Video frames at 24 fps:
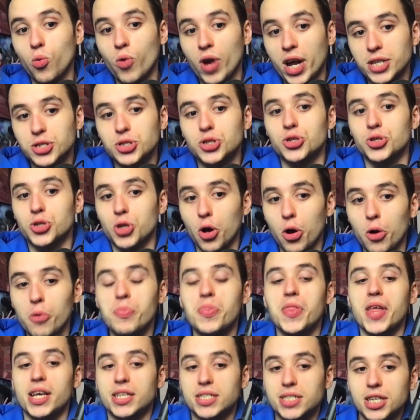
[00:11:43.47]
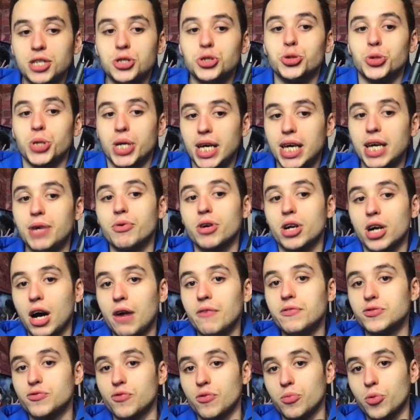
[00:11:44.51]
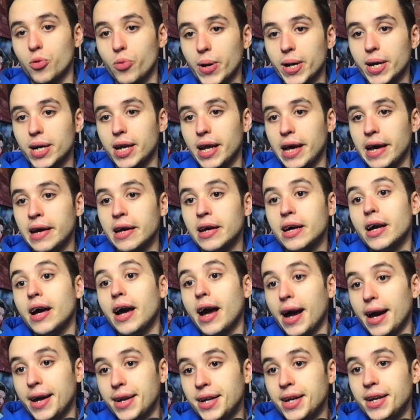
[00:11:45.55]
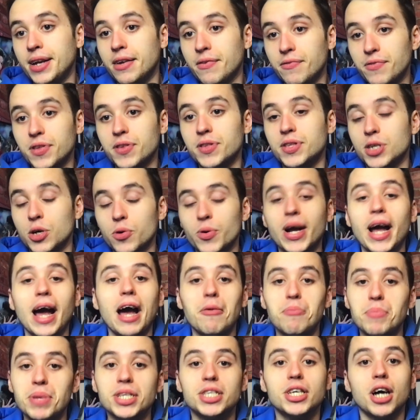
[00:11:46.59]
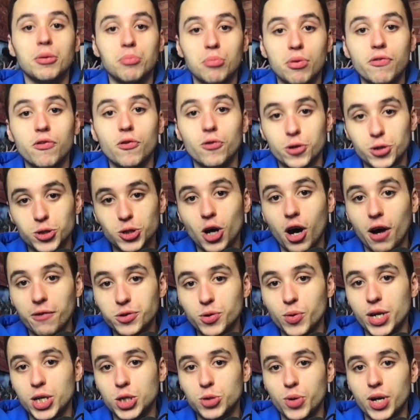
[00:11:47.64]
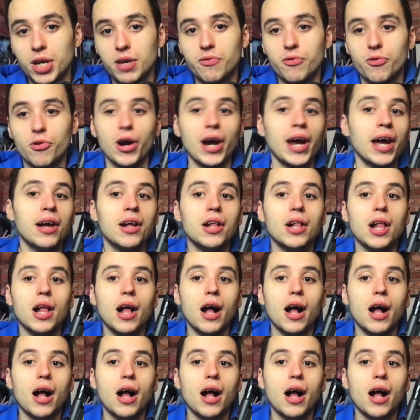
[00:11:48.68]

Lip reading: Let's just hope this injury he recovers from quickly, and then if the deal can be done before the start of 2023,